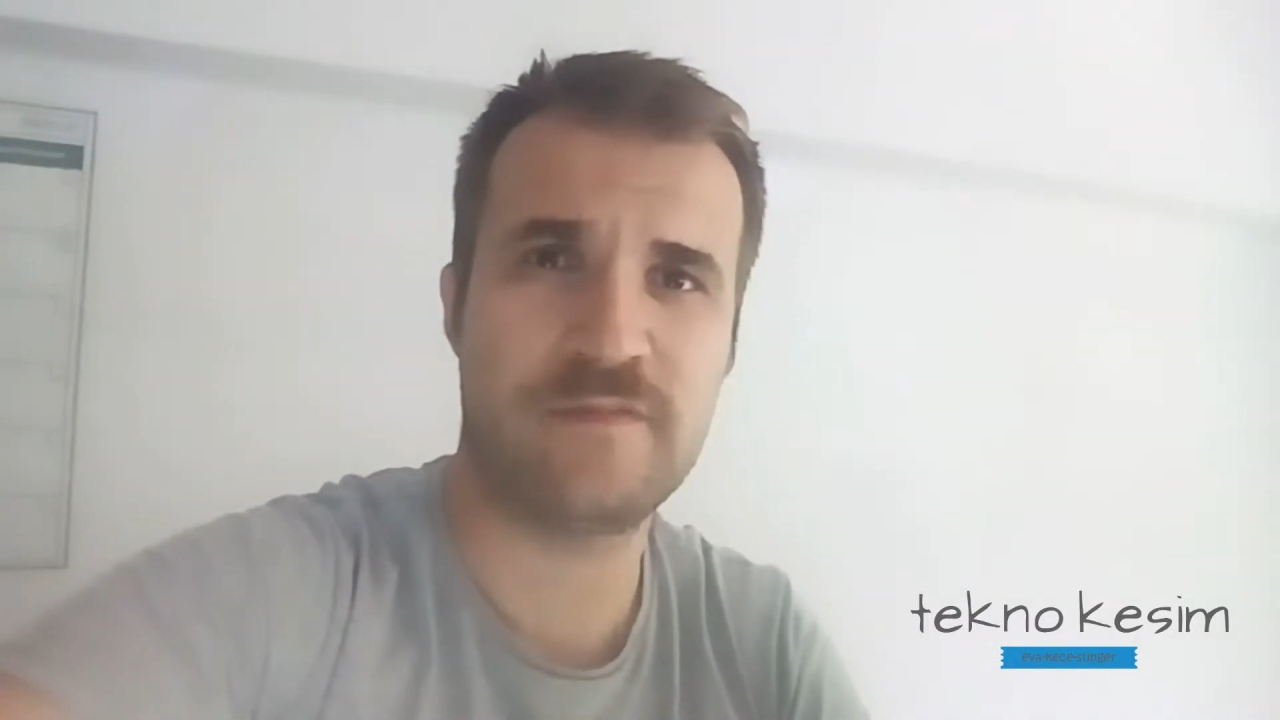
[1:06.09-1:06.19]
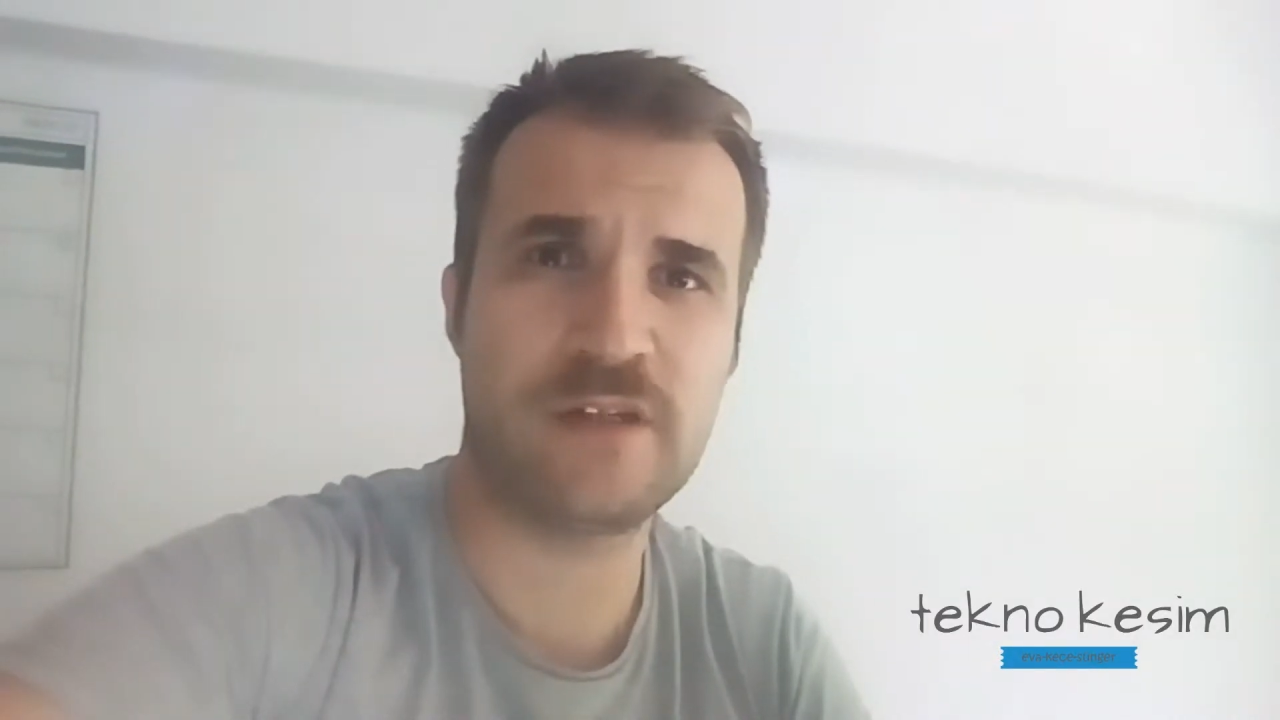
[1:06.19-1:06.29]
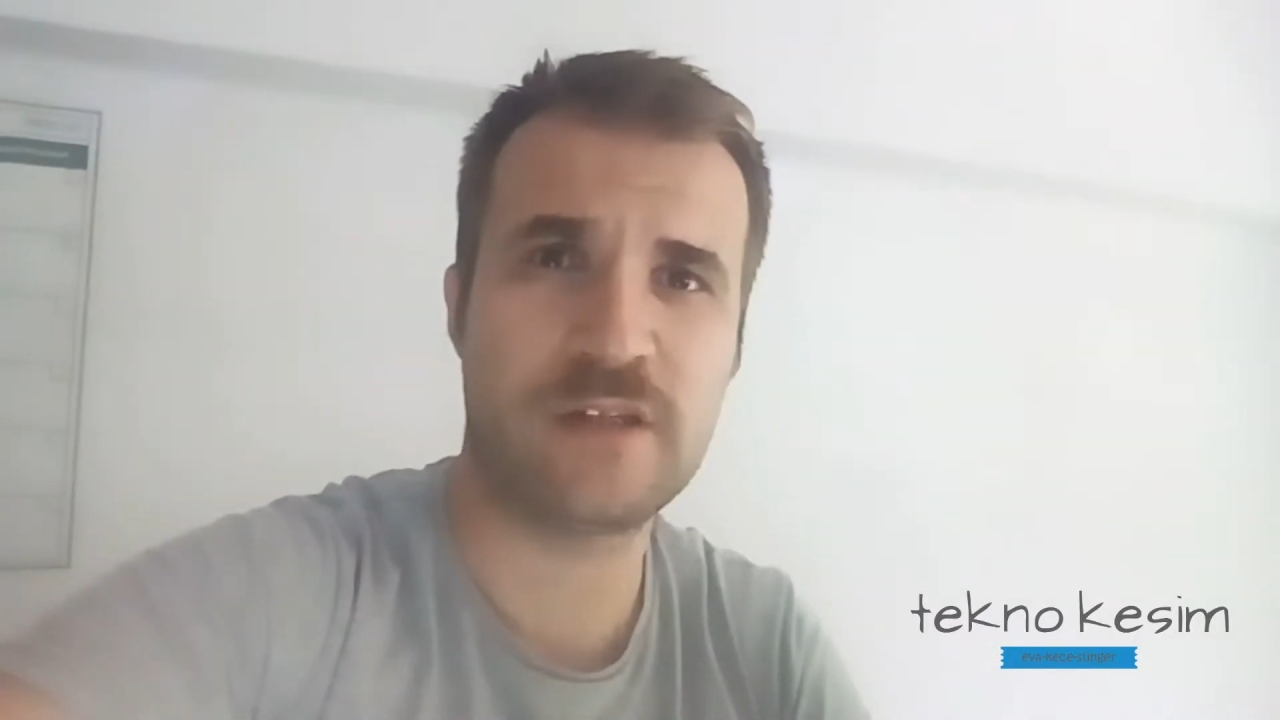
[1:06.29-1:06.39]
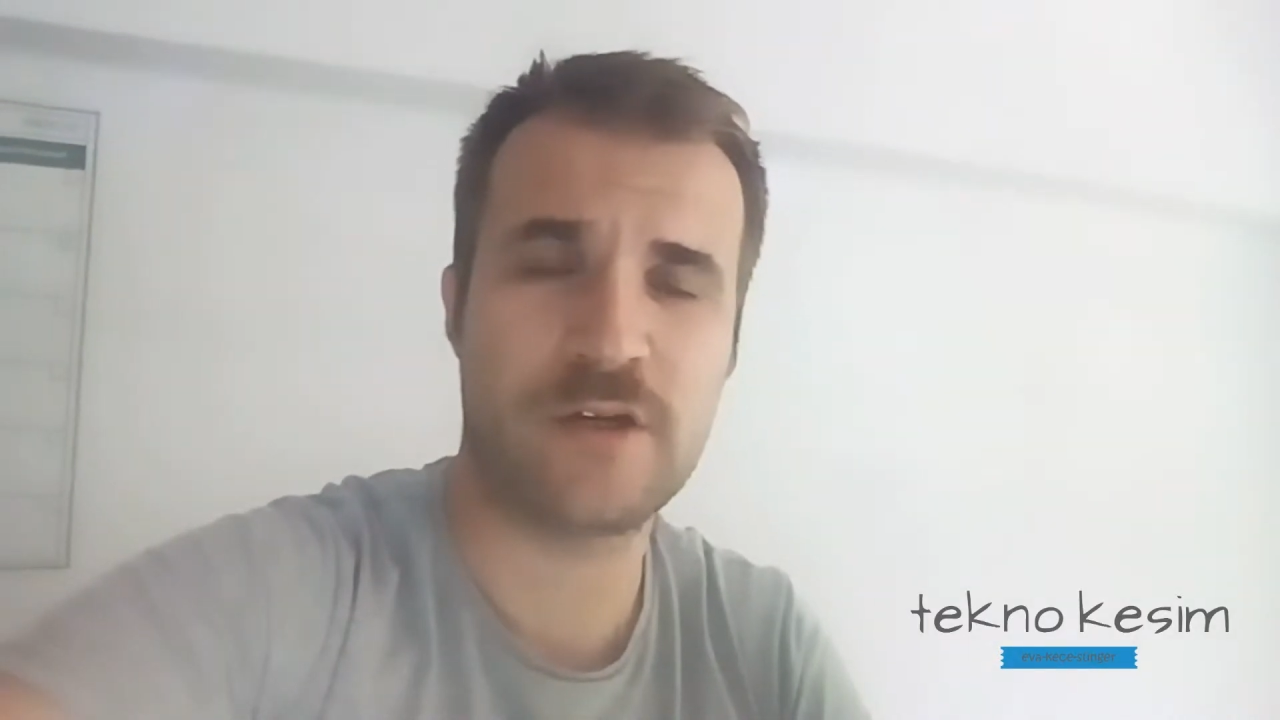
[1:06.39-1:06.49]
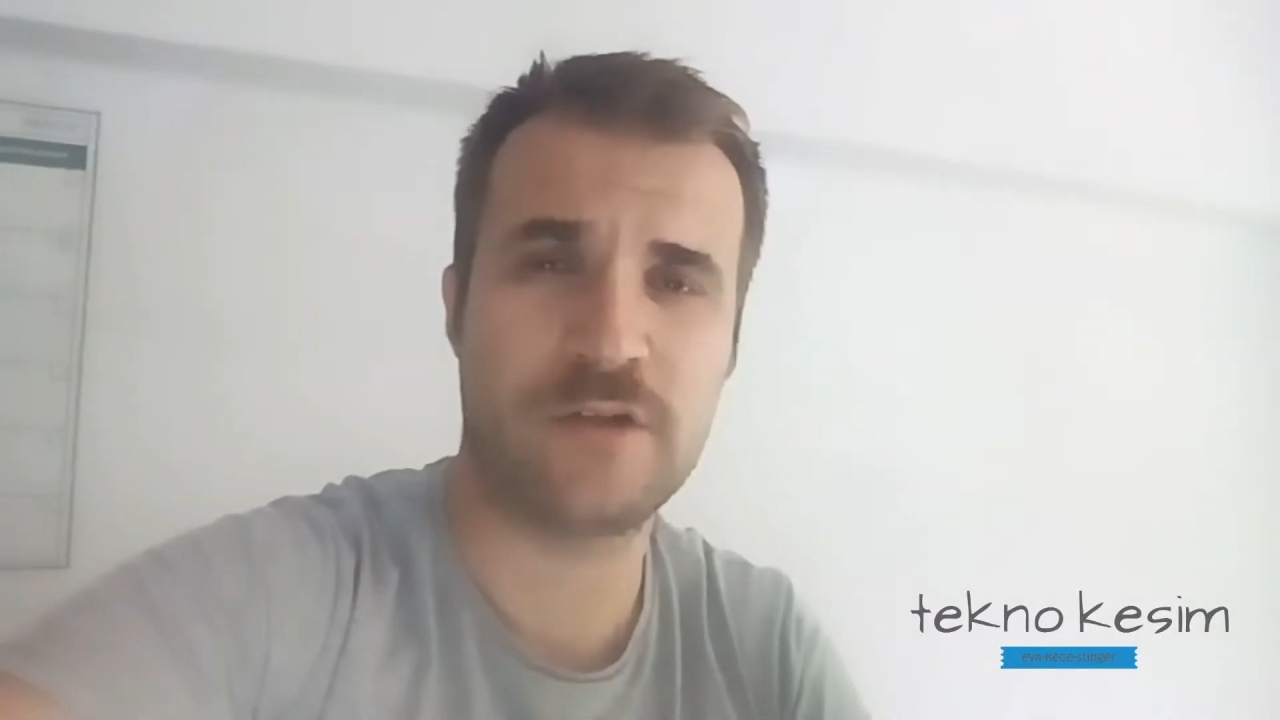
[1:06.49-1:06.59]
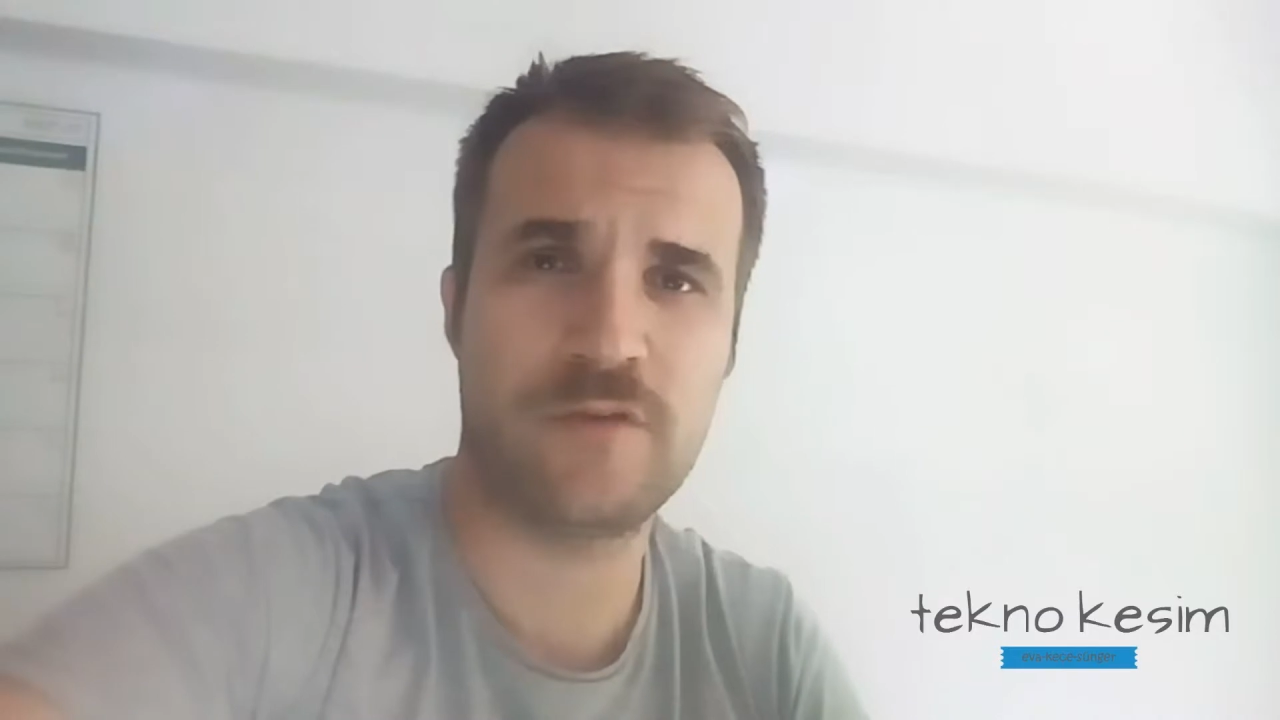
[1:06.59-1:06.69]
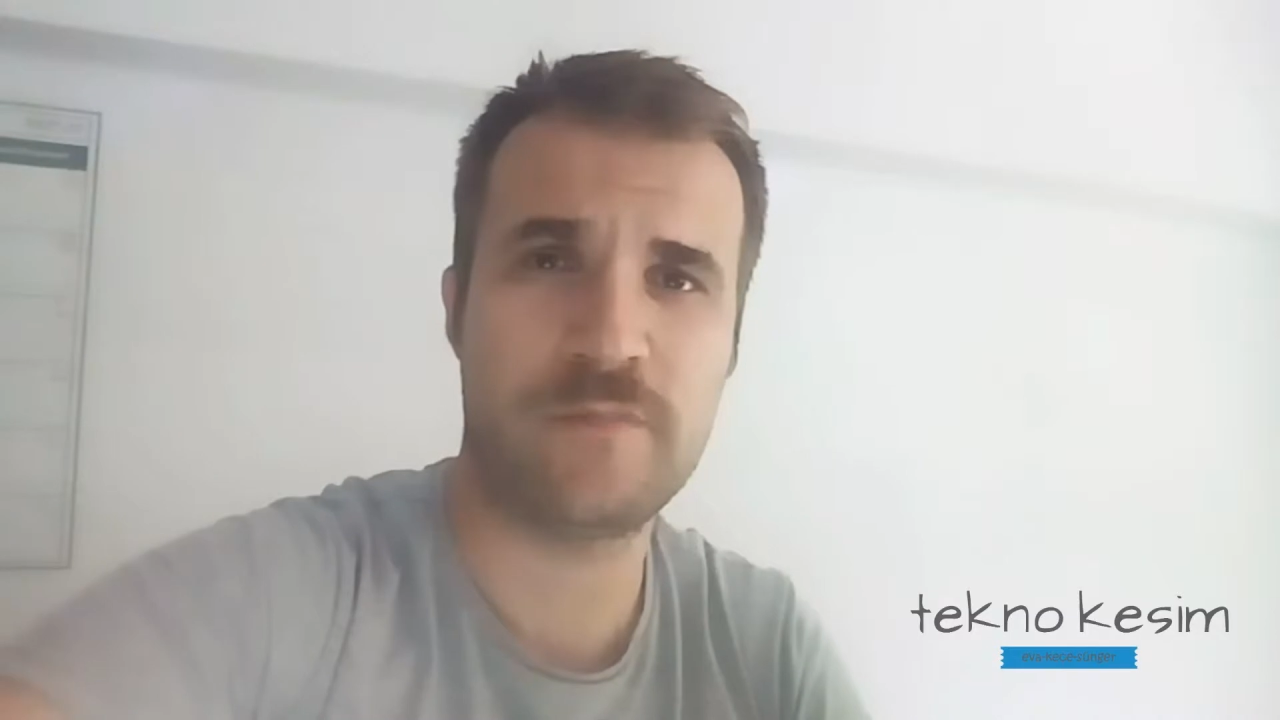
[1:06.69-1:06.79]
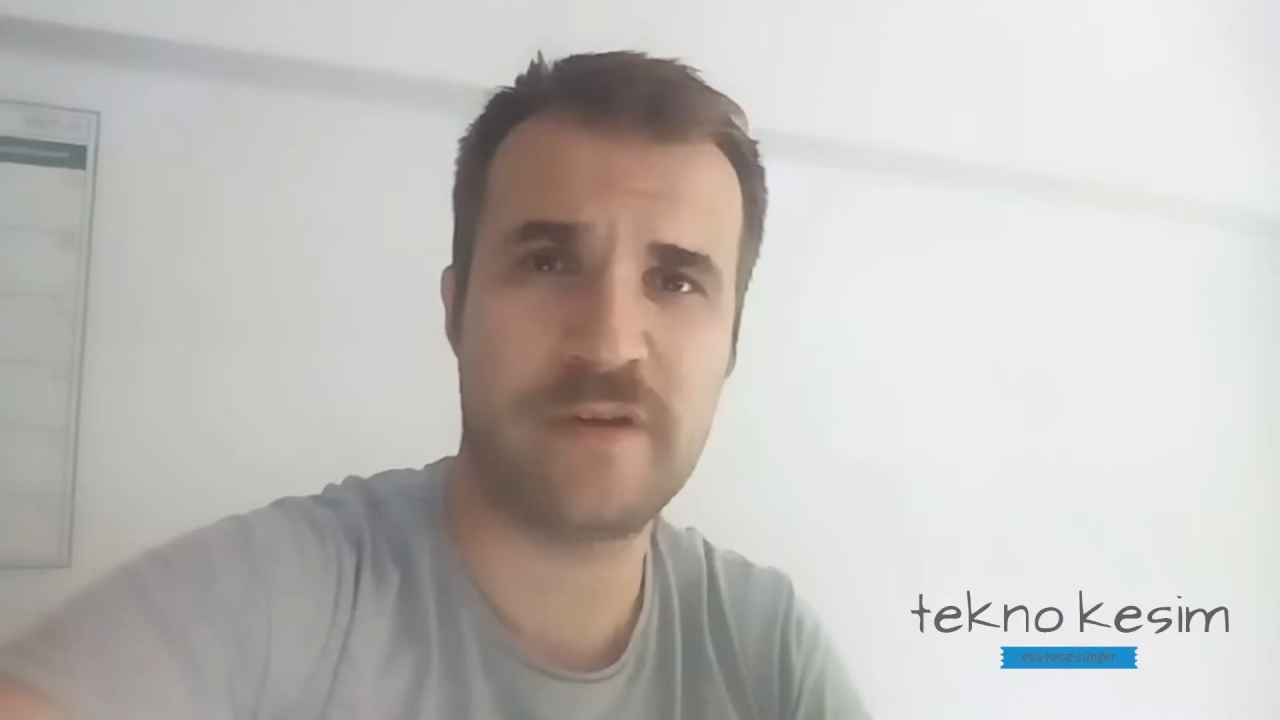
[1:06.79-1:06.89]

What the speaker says: what kind of